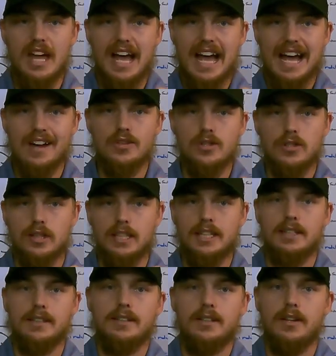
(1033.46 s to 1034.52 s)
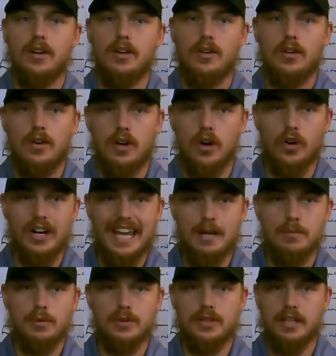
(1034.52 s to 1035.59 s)
actually are
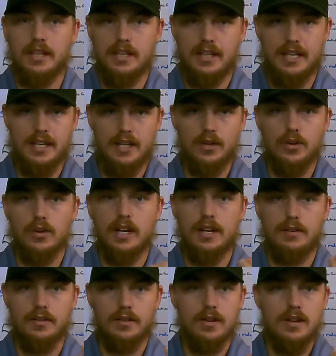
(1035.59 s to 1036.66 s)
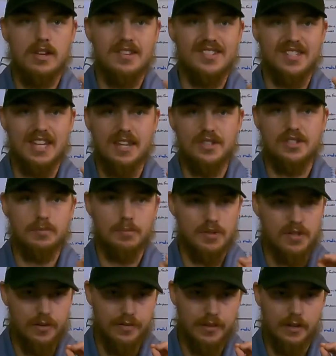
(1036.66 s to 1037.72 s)
able to hear and sense
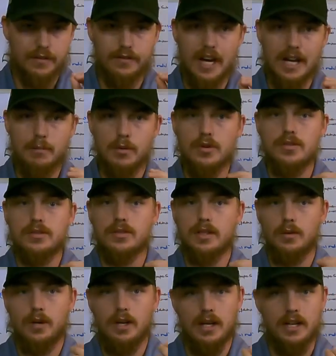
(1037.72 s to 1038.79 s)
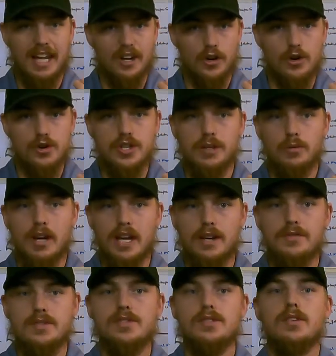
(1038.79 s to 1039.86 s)
specific fibers and energy
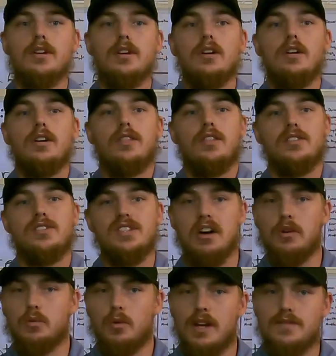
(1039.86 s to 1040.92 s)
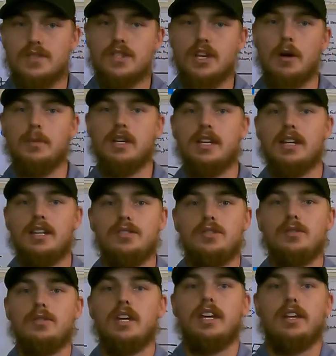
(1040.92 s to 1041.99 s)
waves. The sound waves coming
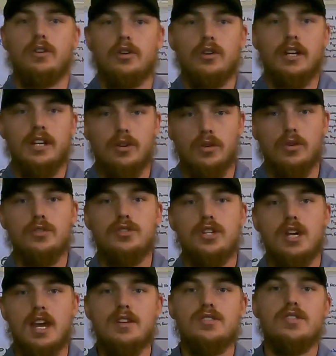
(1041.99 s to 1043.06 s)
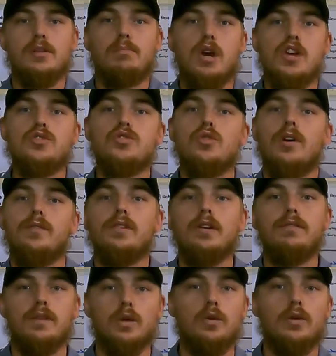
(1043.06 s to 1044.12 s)
into the inner ear change the pressure of
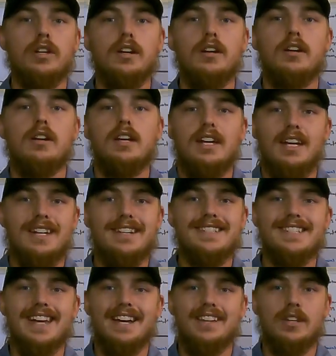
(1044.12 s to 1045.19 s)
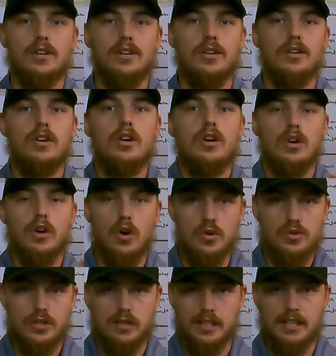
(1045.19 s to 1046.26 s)
the fluid inside the
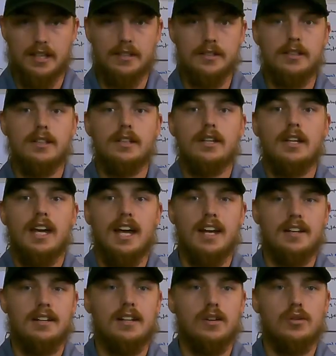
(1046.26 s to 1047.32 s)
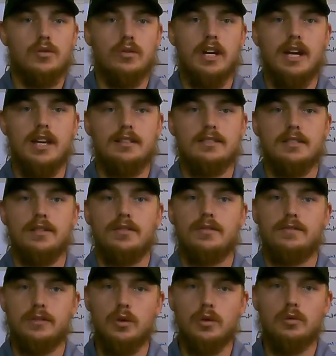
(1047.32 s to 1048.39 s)
cochlea and create
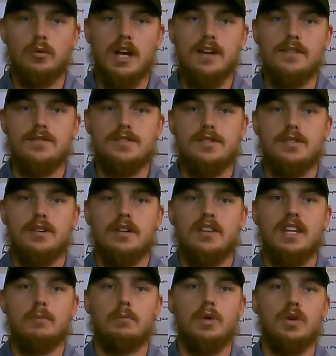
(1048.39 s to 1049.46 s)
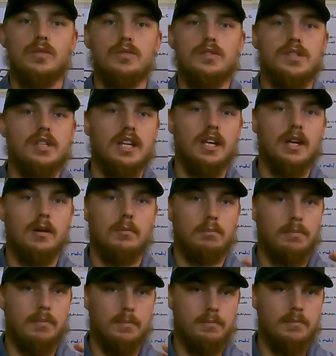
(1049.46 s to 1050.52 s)
fluid waves that moves
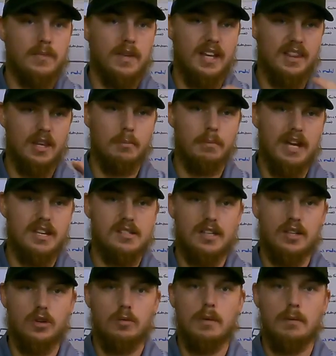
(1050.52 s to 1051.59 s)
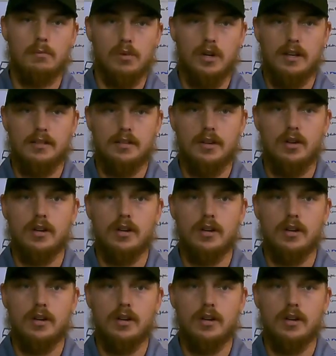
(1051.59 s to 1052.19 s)
in the basilar membrane.